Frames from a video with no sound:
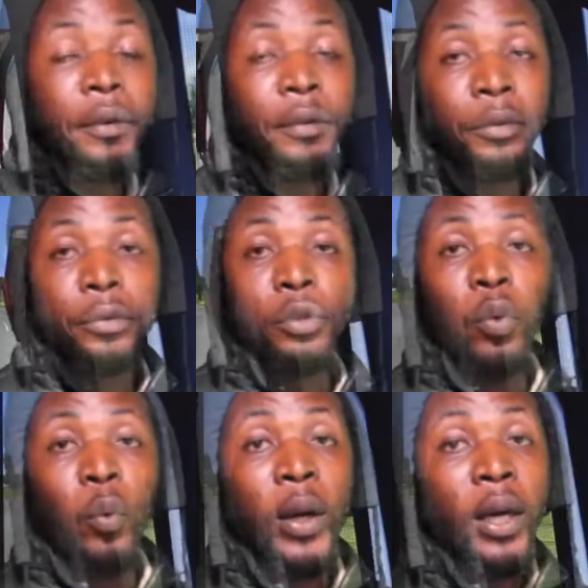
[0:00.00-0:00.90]
road,
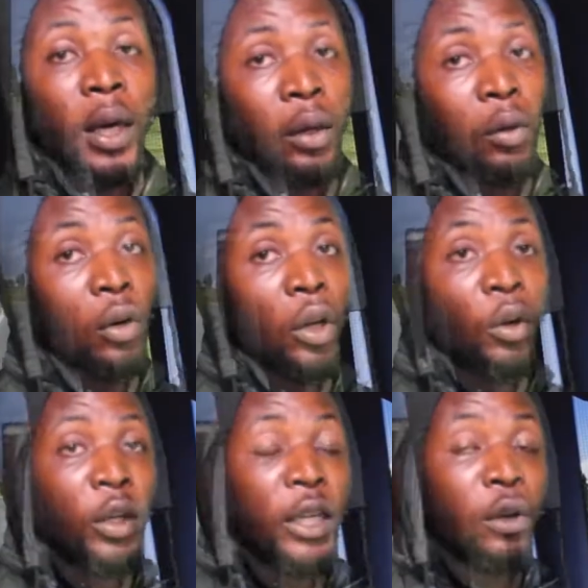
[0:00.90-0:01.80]
we can only
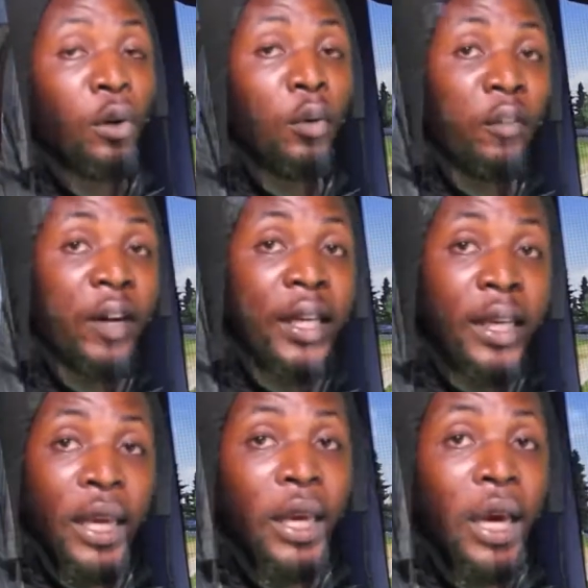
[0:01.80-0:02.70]

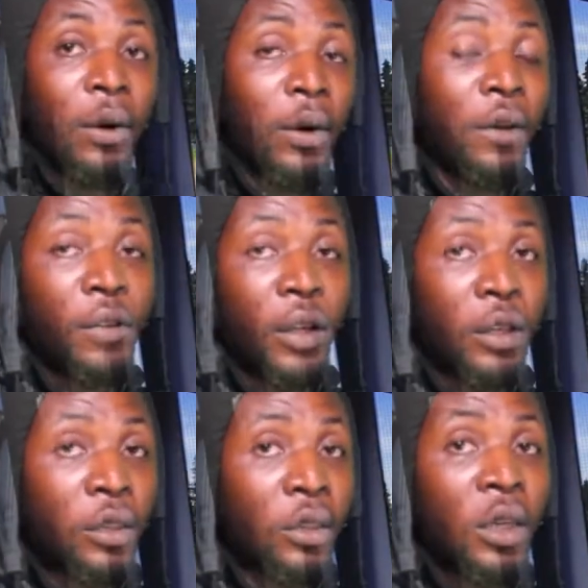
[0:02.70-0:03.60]
overtake another
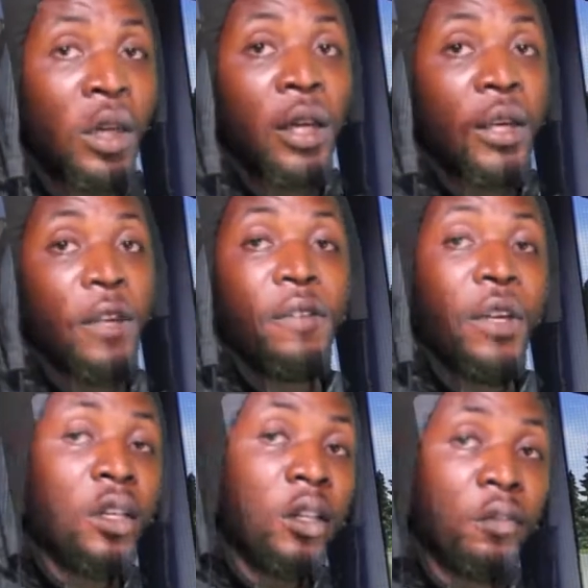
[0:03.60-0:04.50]
vehicle, the
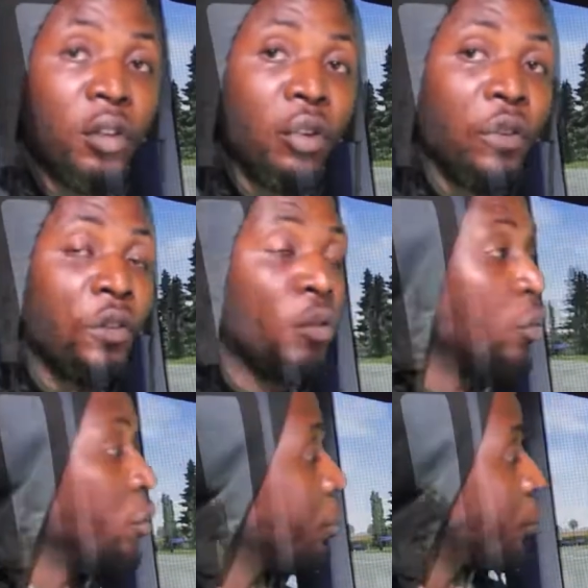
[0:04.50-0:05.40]
vehicle in front of you,
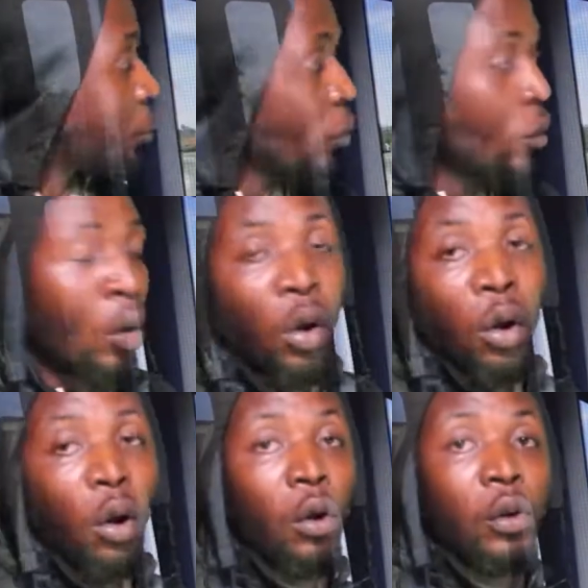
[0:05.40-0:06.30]

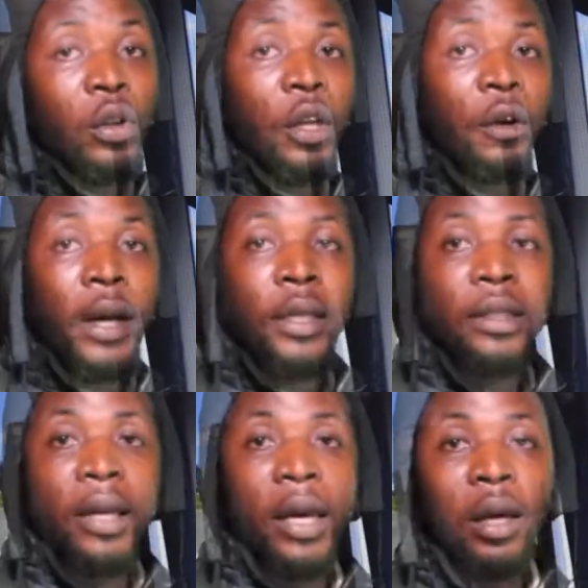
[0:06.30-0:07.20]
on the right
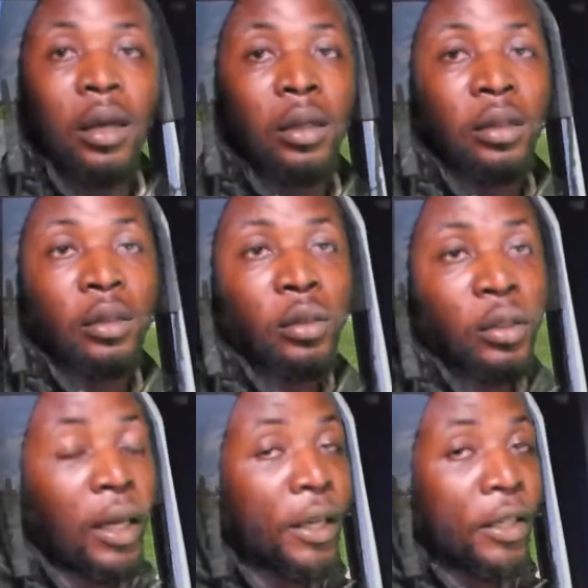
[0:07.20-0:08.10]
side hand.
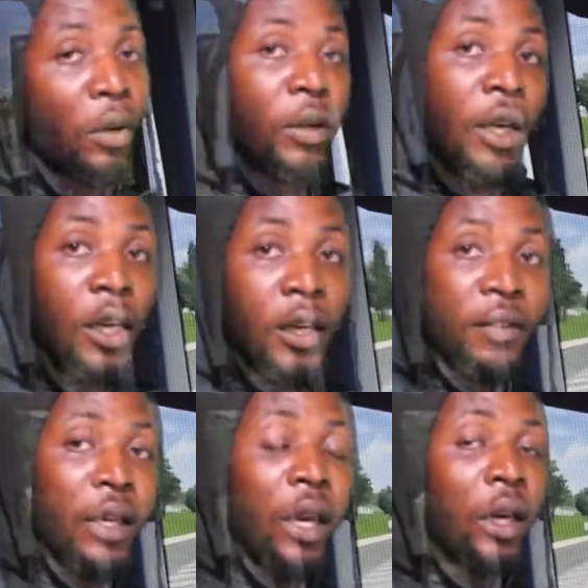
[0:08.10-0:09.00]
That is on the left
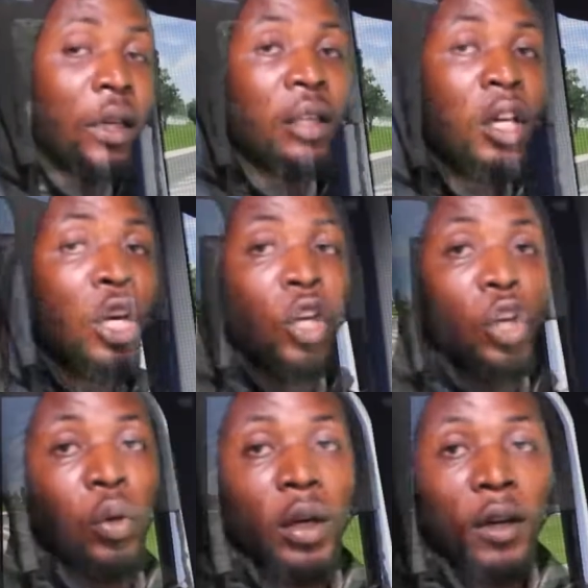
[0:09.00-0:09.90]
side hand.
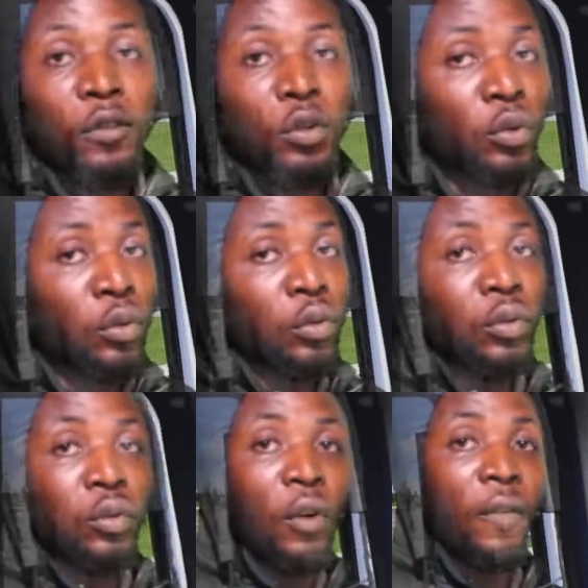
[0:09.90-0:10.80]
You don't have to
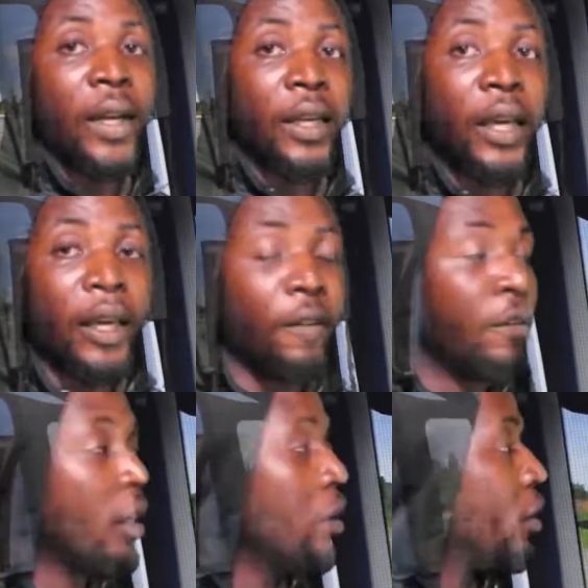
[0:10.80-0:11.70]
overtake a
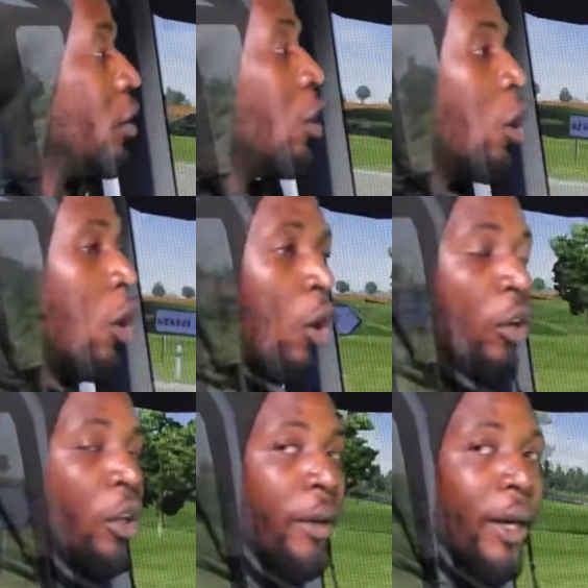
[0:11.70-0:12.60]
vehicle
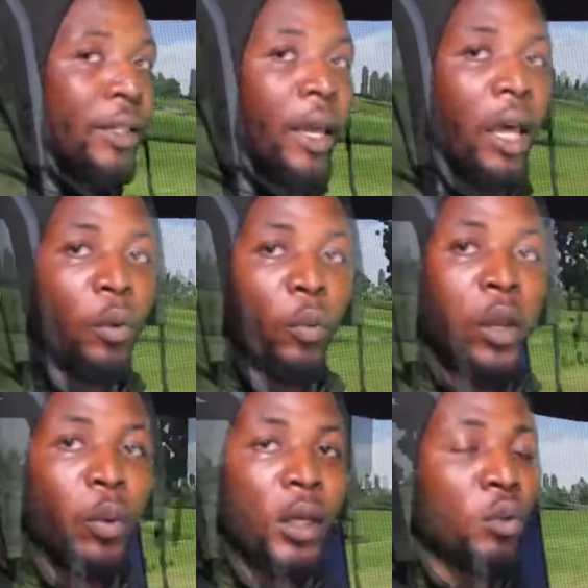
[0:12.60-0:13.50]
on the right side hand. When
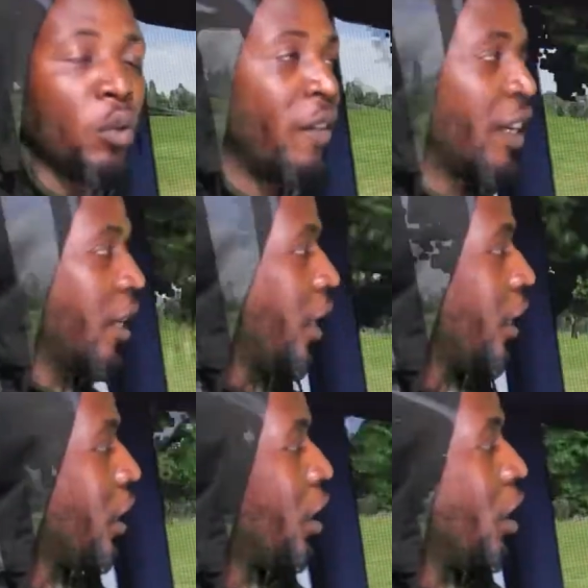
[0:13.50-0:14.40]
you want to overtake,
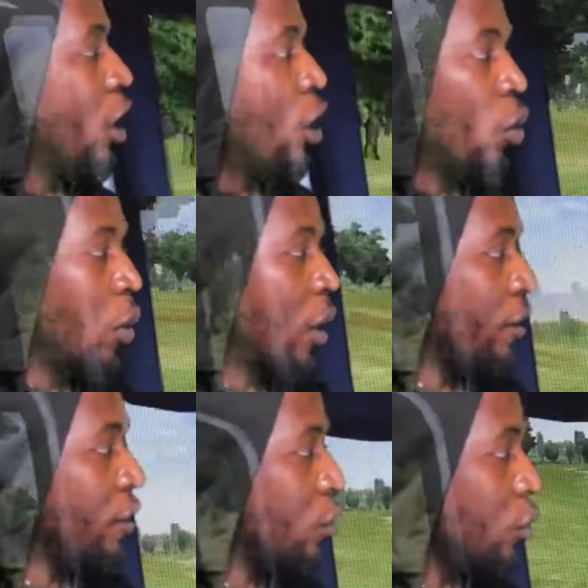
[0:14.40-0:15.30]
you have
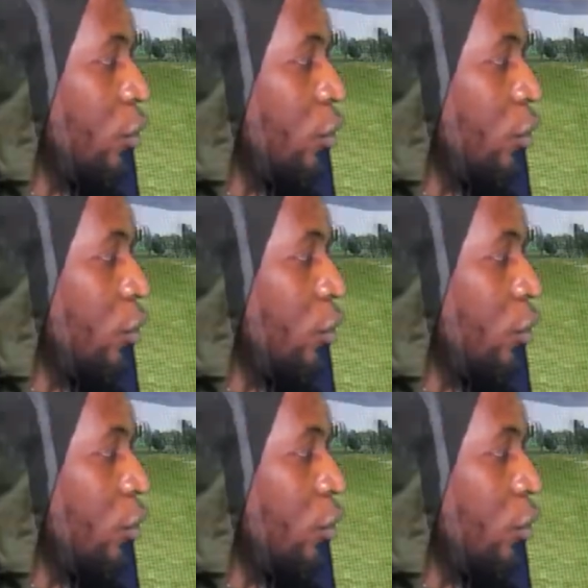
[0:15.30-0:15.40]
to